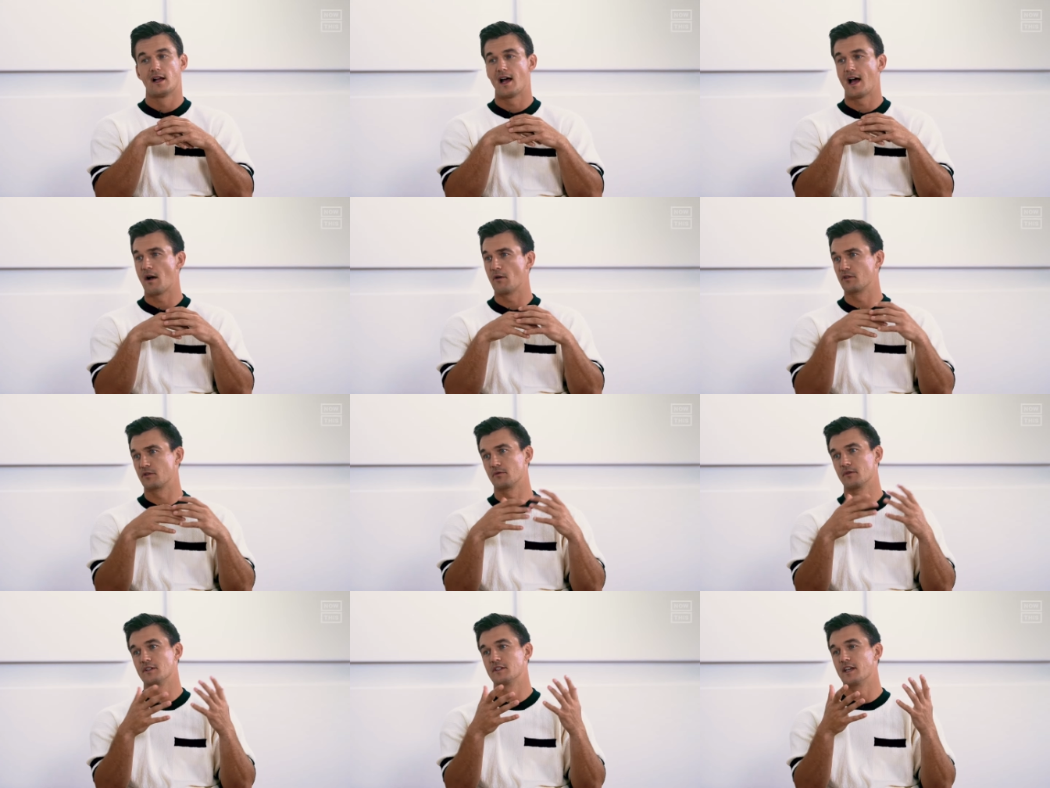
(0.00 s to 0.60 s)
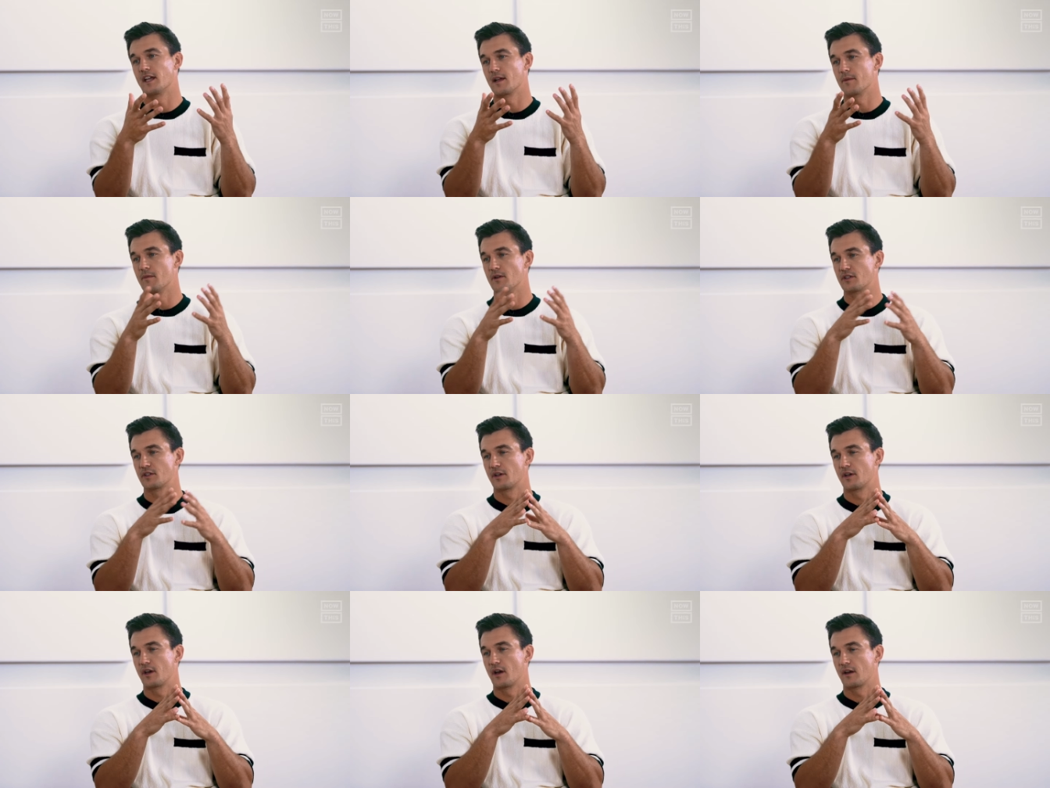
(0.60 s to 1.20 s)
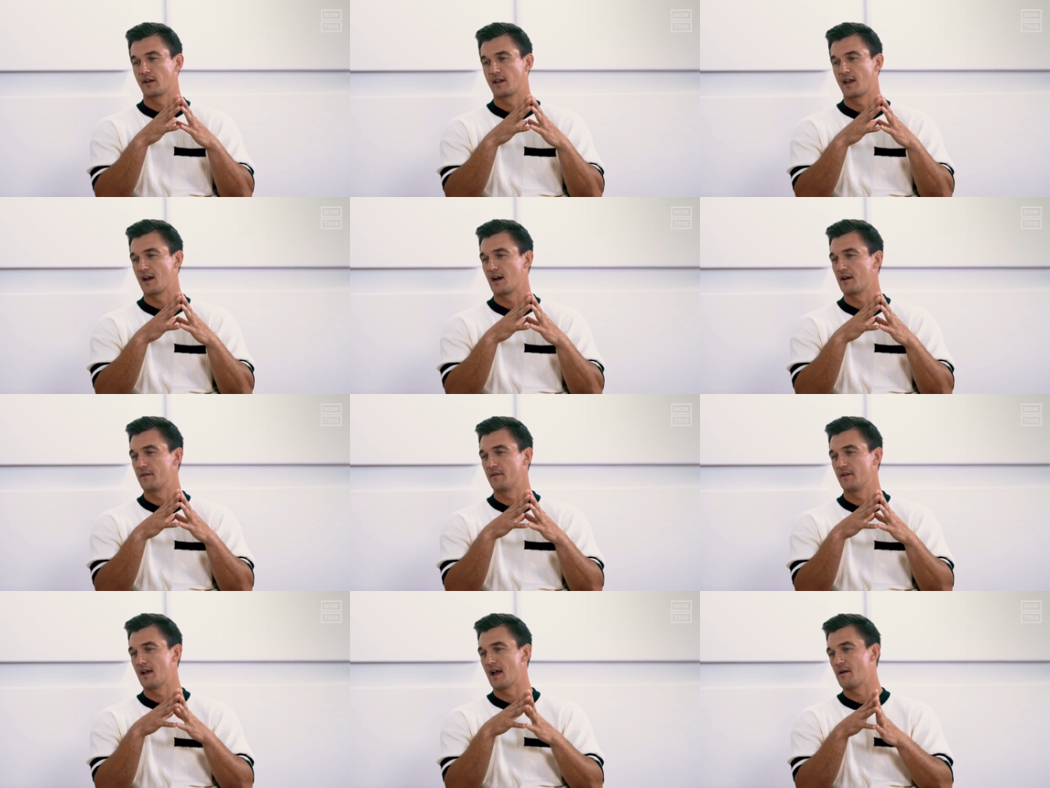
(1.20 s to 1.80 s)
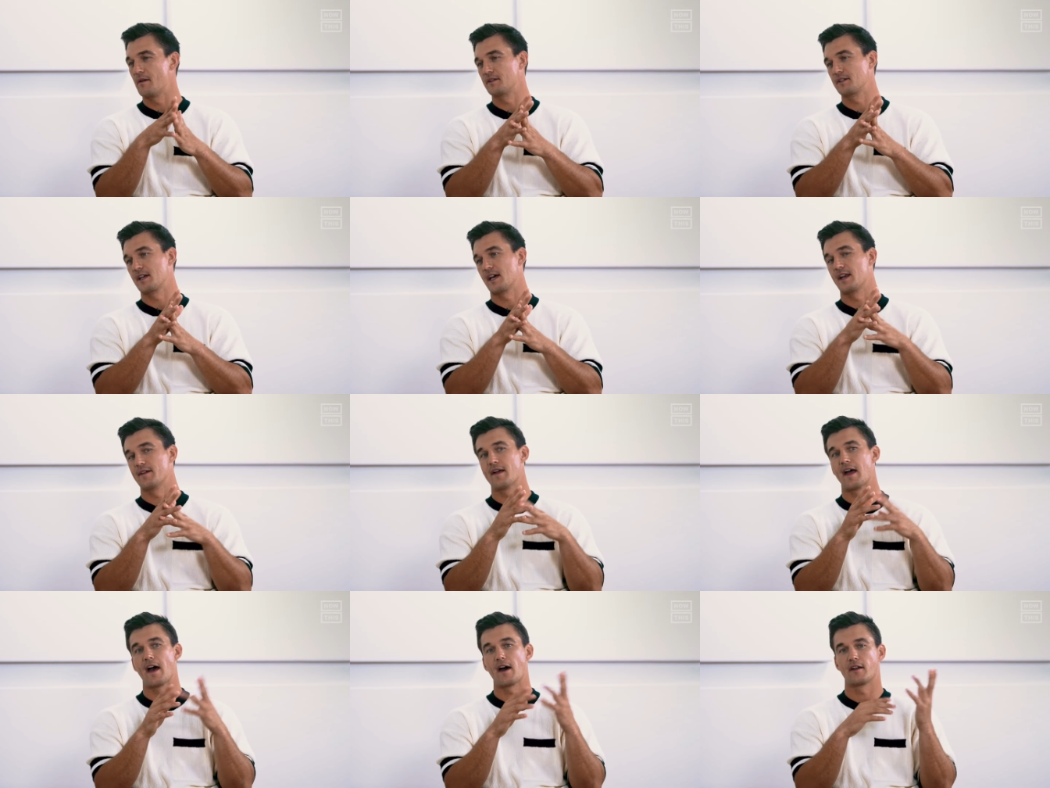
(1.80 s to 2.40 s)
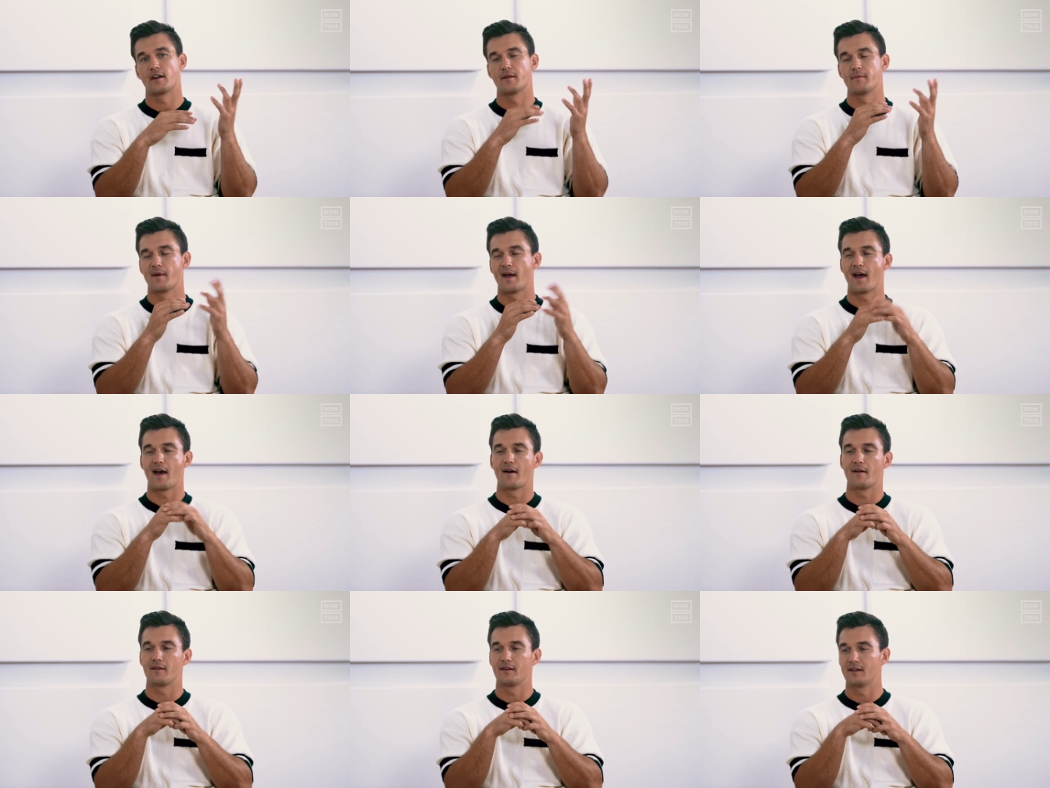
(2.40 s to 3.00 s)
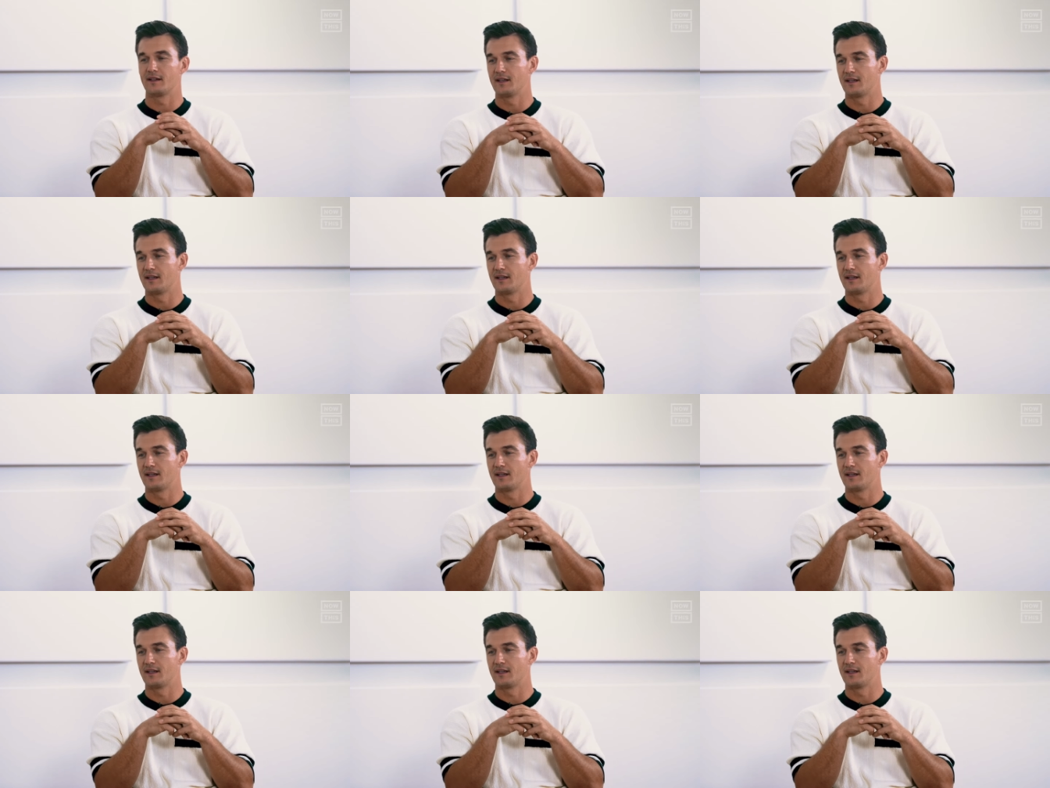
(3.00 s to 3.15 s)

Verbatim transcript: I wasn't really taking much care of it. I was kind of out and about,